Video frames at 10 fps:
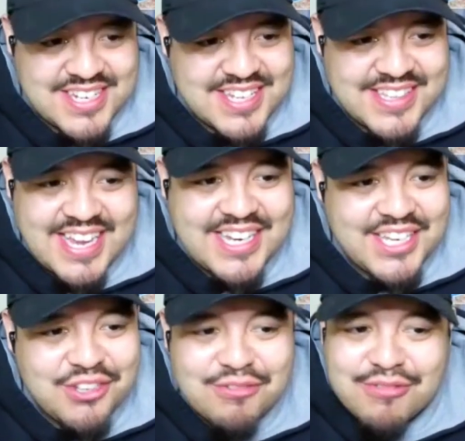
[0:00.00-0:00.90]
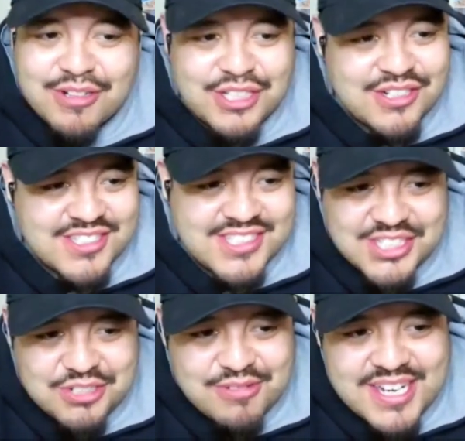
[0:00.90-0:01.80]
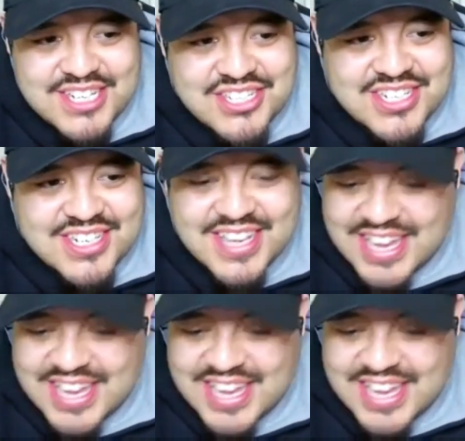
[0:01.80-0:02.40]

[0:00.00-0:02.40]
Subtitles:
100% they knew what your situation.